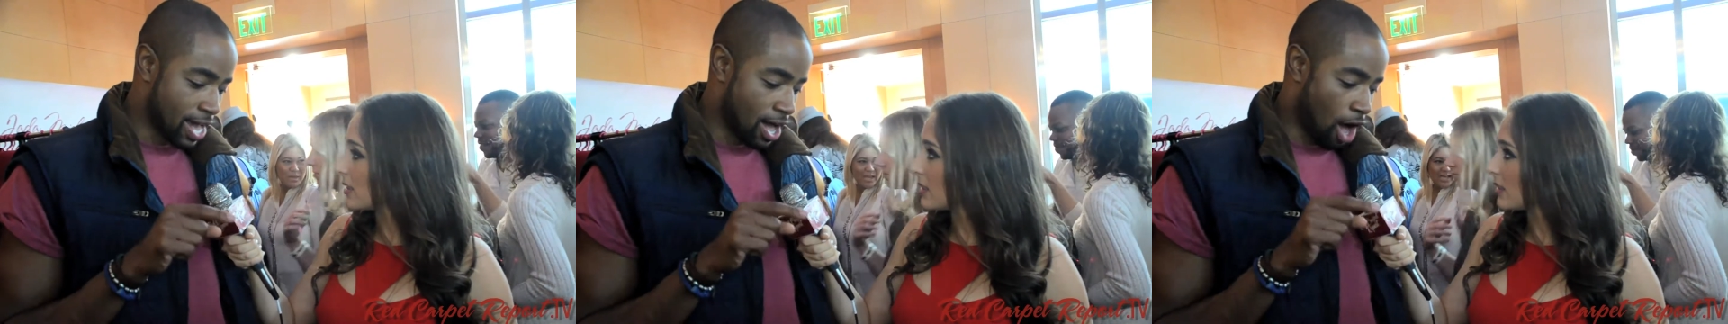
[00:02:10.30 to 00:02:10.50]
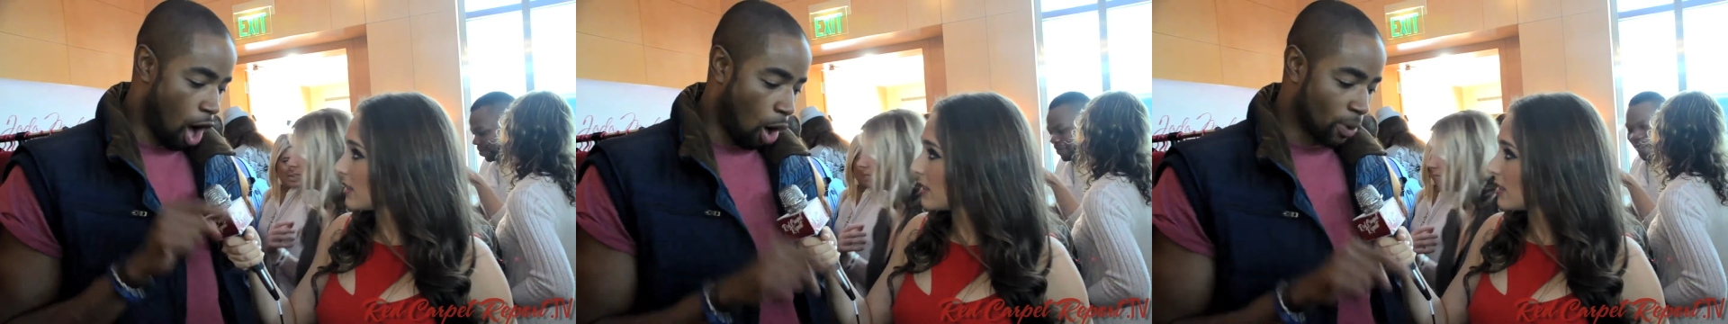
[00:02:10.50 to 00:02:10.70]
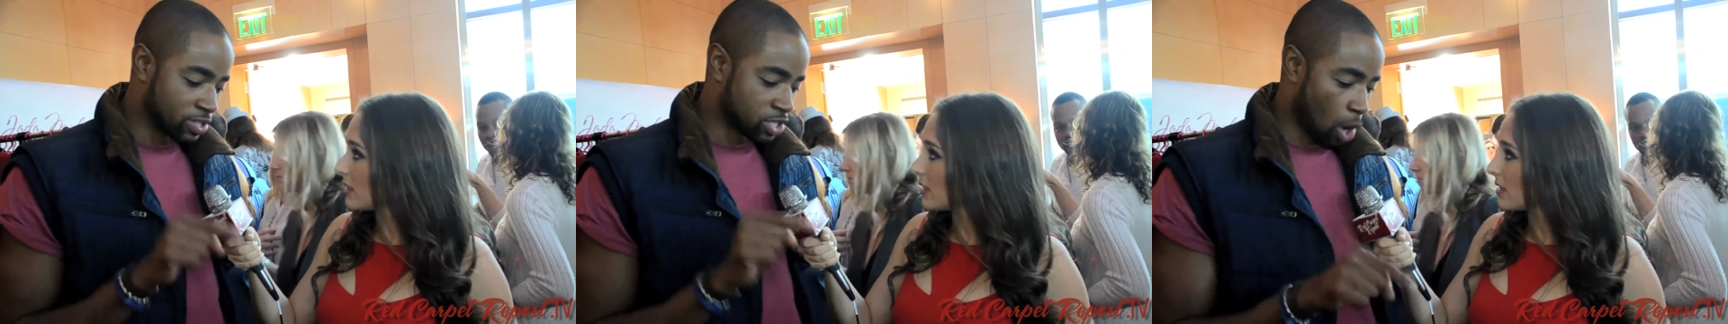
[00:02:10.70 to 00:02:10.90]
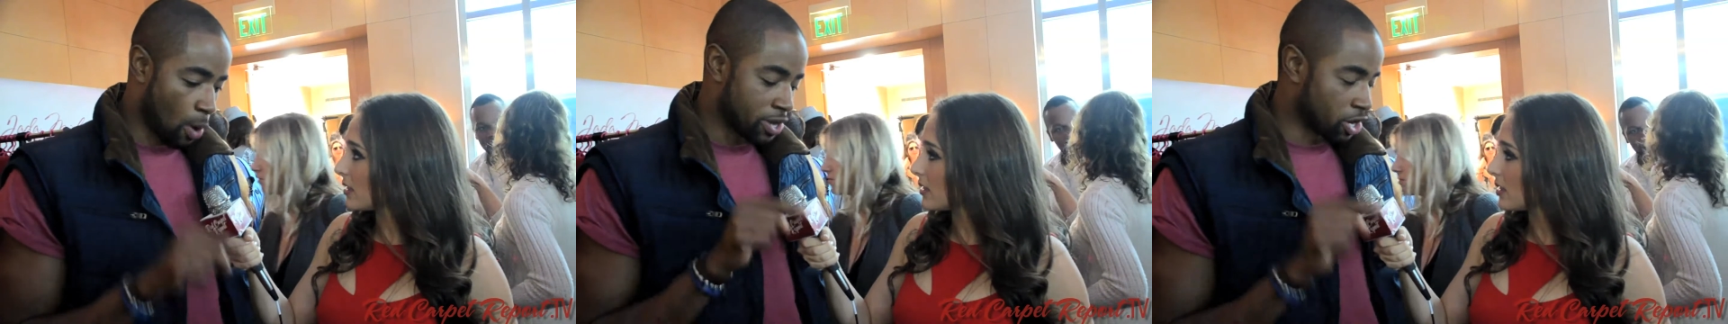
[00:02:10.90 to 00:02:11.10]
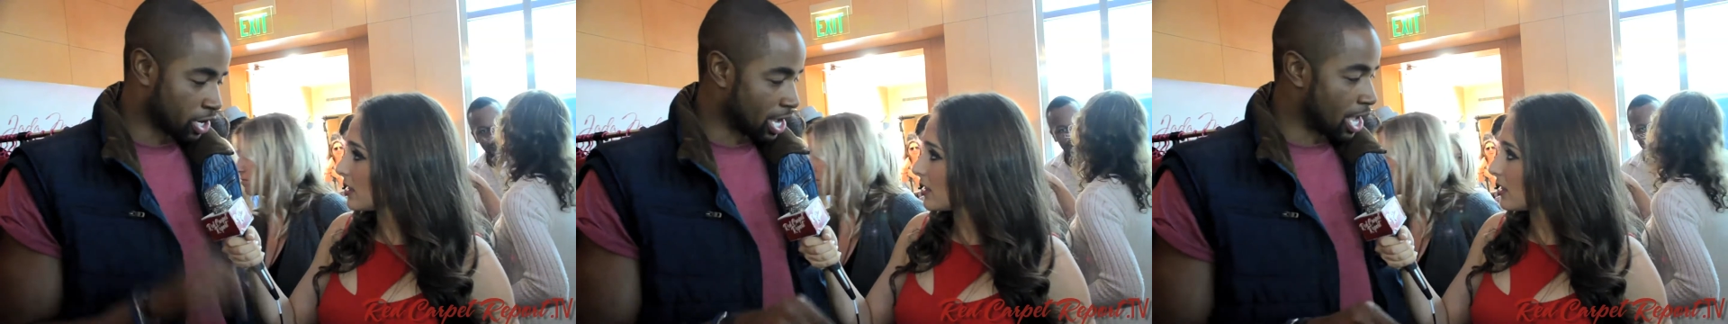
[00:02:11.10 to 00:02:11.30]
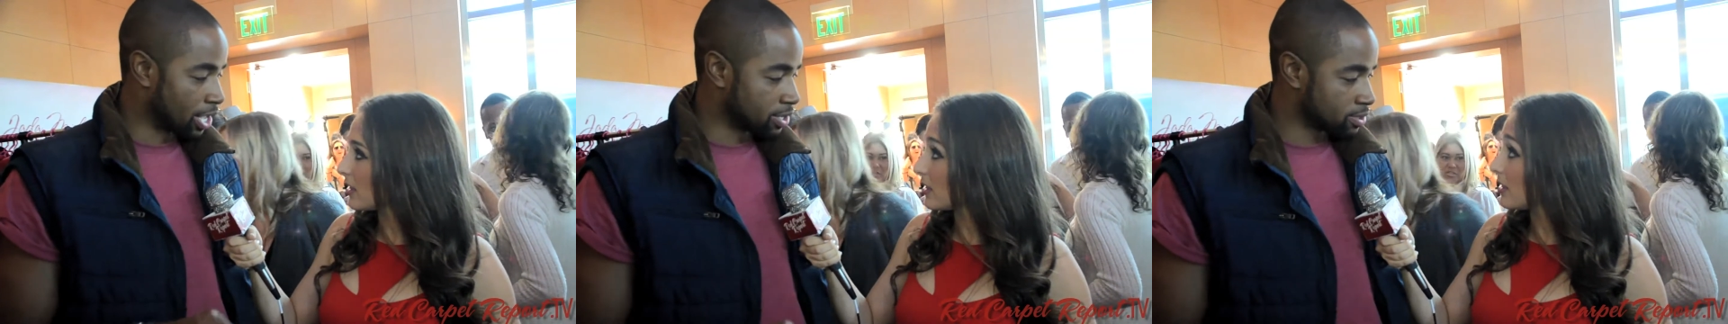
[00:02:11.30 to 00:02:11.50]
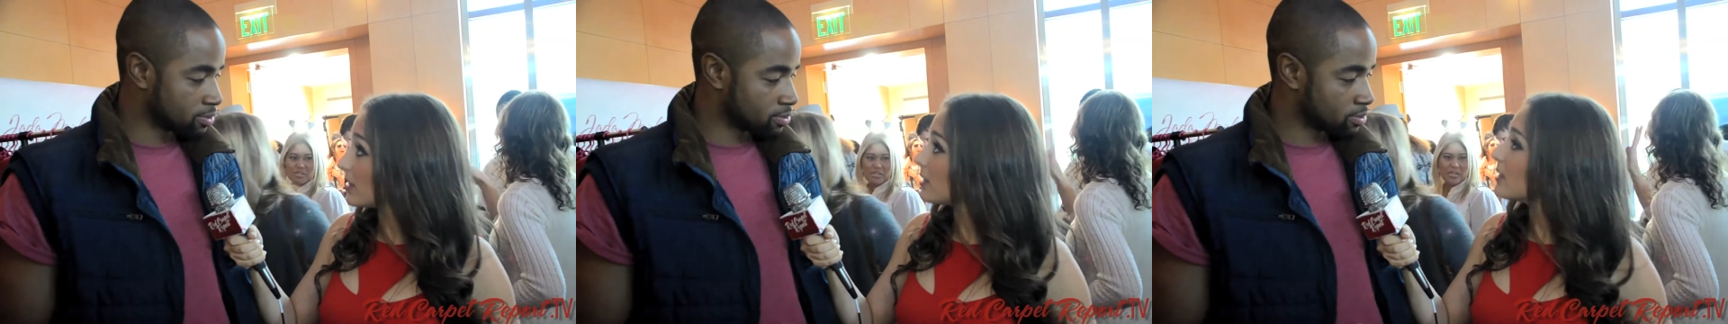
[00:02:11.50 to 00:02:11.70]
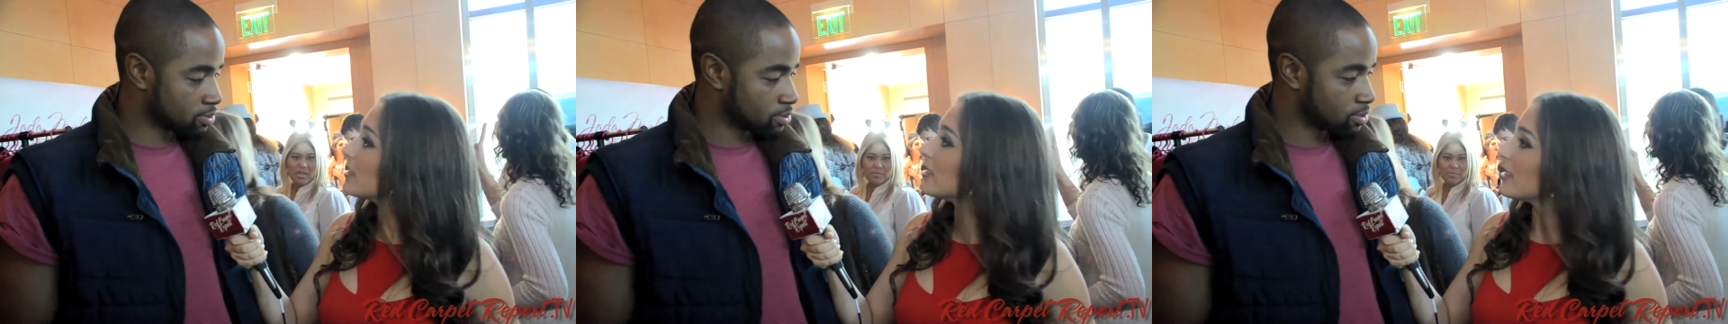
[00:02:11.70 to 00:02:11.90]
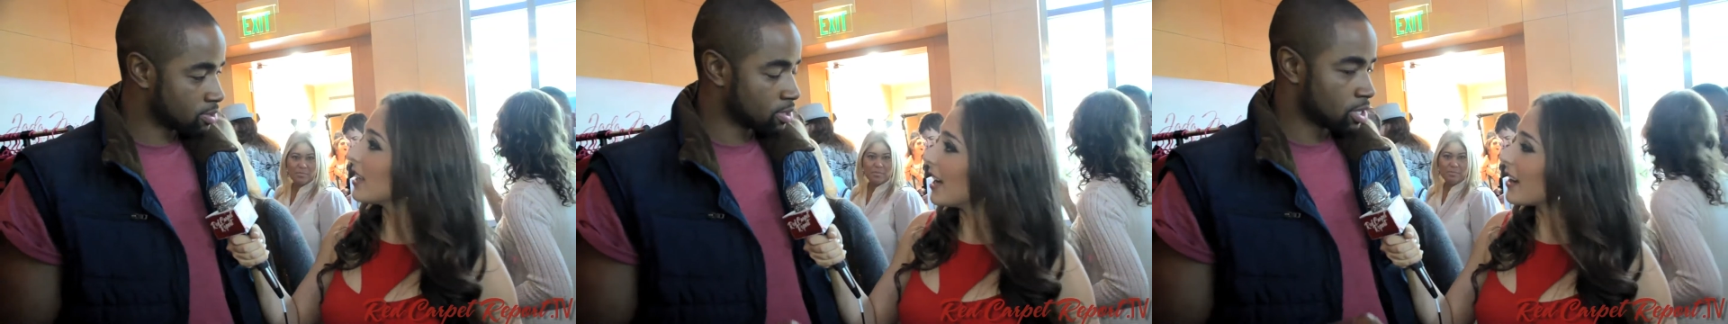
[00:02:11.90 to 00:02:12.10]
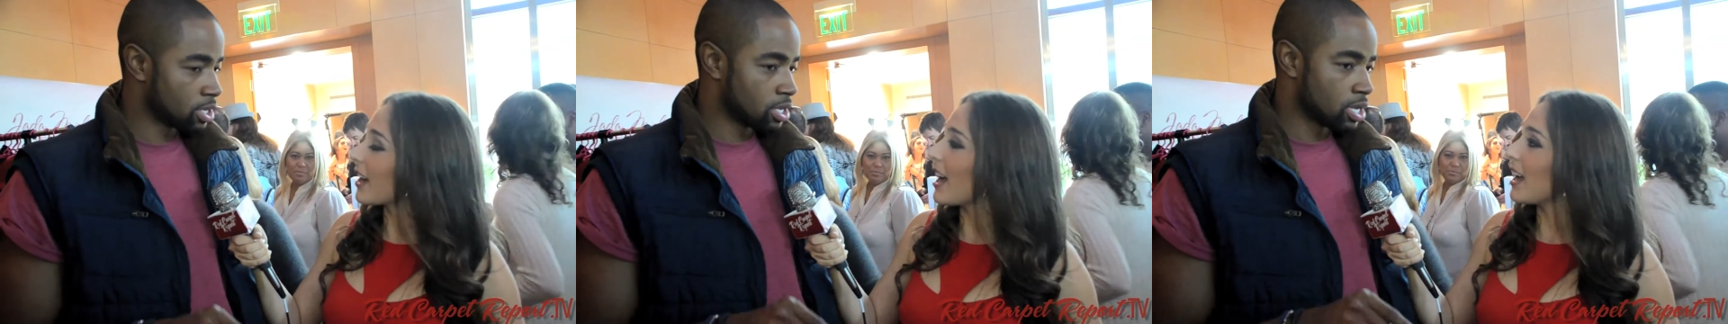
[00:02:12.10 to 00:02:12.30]
Speaker 1: uh, always go with your gut.
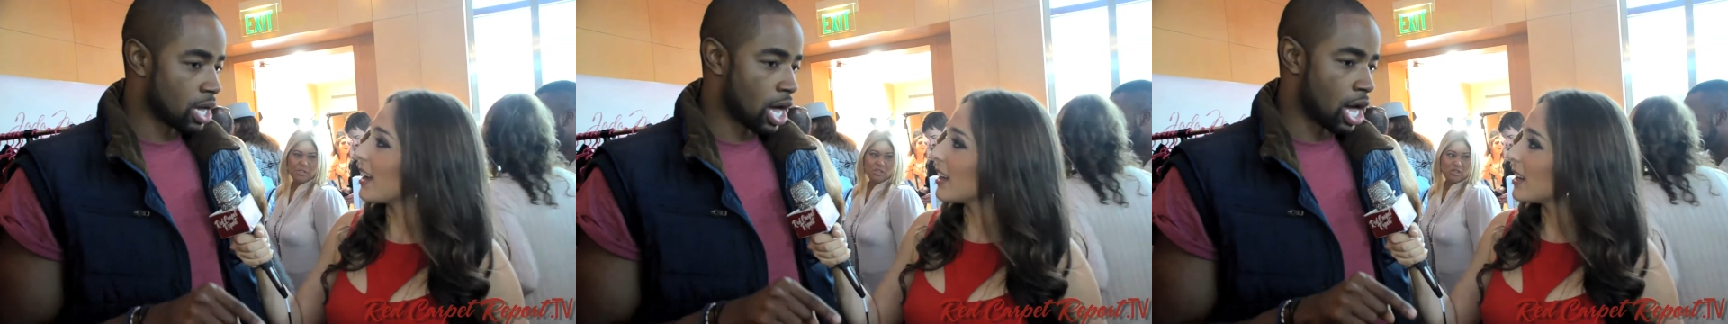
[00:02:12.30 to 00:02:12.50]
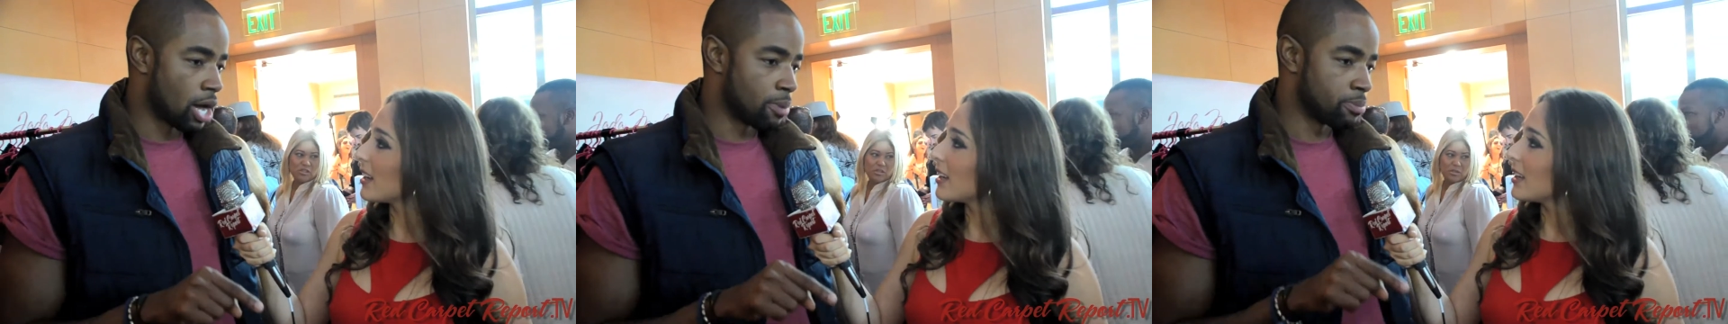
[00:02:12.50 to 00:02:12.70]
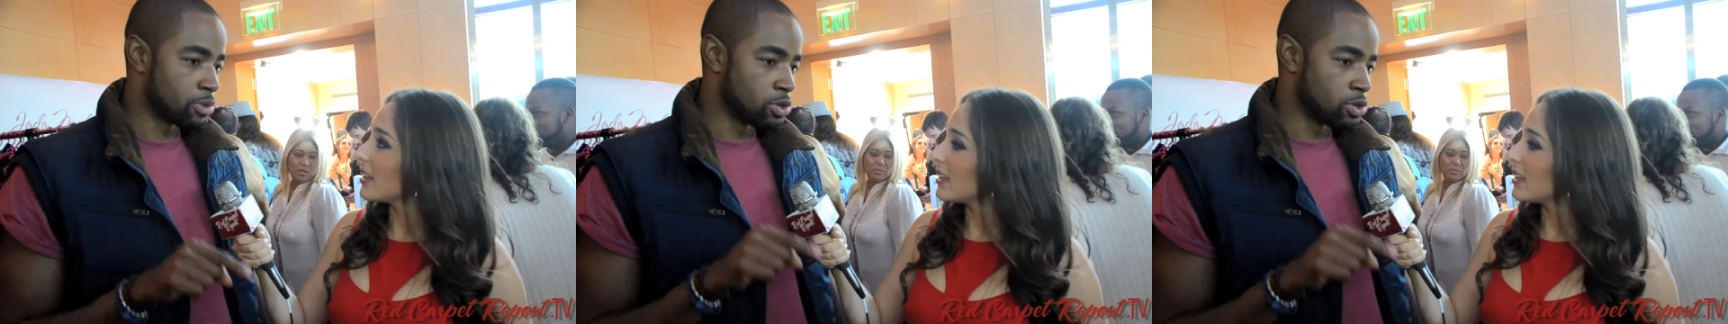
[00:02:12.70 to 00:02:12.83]
Um,